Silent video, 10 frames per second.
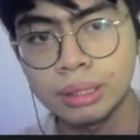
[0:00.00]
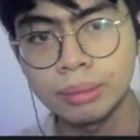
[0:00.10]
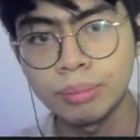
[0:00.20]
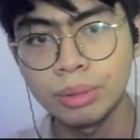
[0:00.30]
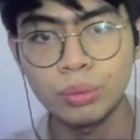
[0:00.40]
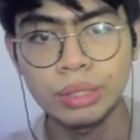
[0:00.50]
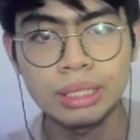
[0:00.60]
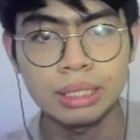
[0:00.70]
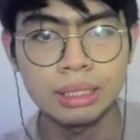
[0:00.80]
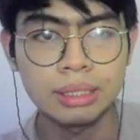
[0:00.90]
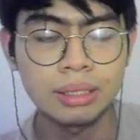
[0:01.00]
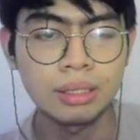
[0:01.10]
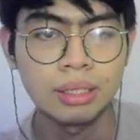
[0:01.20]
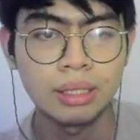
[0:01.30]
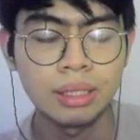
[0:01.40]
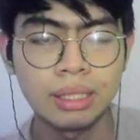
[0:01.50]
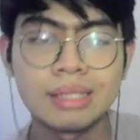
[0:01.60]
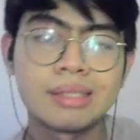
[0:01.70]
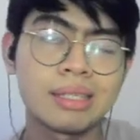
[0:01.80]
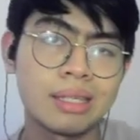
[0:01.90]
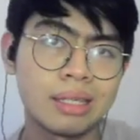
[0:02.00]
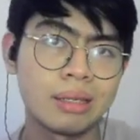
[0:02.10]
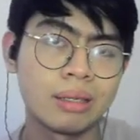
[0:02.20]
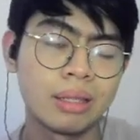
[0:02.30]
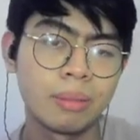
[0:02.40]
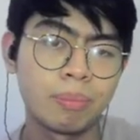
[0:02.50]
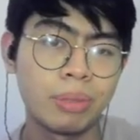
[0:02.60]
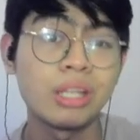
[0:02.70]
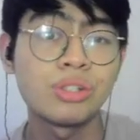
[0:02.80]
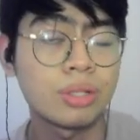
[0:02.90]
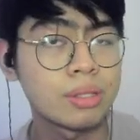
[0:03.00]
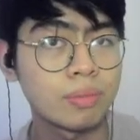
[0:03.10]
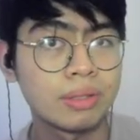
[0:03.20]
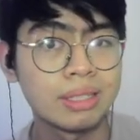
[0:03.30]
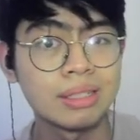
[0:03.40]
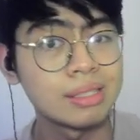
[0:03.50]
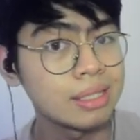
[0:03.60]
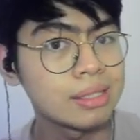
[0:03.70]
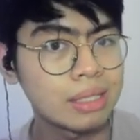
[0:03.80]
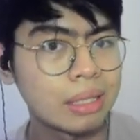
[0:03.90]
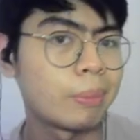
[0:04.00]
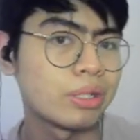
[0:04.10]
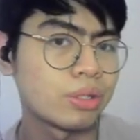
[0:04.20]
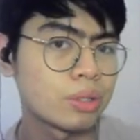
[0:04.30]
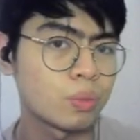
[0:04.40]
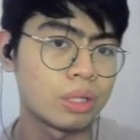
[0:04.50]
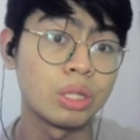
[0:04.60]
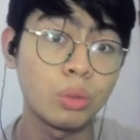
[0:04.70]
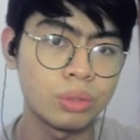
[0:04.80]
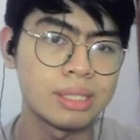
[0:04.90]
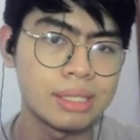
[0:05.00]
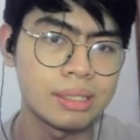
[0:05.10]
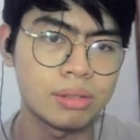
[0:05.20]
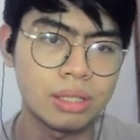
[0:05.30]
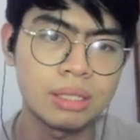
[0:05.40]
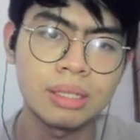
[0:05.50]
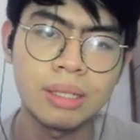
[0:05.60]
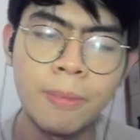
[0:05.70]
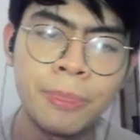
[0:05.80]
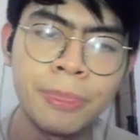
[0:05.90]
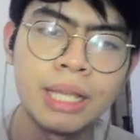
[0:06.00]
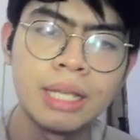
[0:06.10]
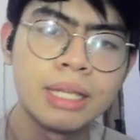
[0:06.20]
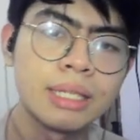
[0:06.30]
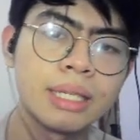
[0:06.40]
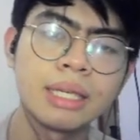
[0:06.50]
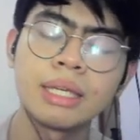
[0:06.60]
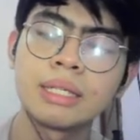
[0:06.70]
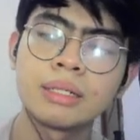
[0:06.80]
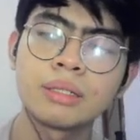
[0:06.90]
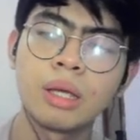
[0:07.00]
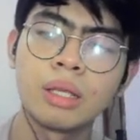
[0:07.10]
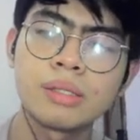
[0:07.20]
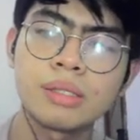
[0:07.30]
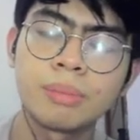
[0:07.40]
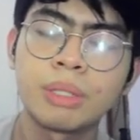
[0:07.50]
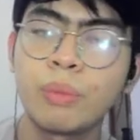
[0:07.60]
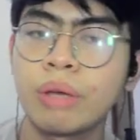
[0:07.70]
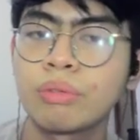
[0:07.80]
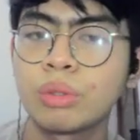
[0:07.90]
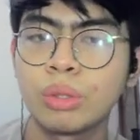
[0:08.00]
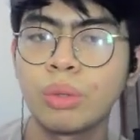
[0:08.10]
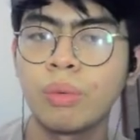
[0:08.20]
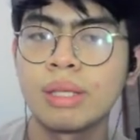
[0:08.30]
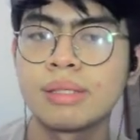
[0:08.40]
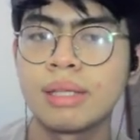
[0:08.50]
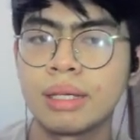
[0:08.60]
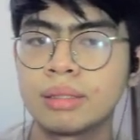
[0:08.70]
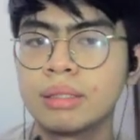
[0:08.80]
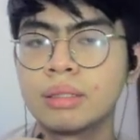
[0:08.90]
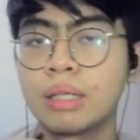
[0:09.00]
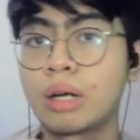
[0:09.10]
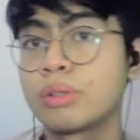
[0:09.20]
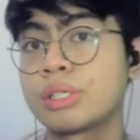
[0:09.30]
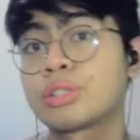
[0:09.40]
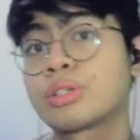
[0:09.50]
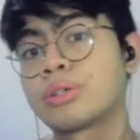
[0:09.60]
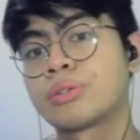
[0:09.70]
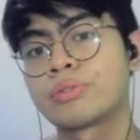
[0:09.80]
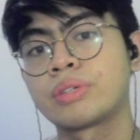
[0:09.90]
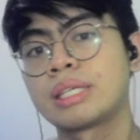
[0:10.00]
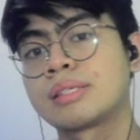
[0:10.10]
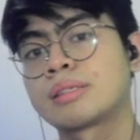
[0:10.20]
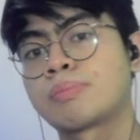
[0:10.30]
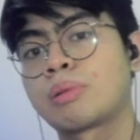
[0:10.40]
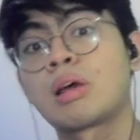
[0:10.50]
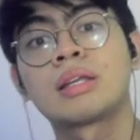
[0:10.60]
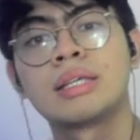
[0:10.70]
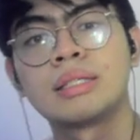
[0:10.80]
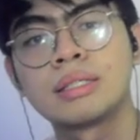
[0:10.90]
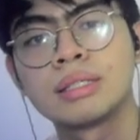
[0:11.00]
between, like, let's say, patients with the disease and patients with no disease, right? And something we have to know is that the ROC curve is plotted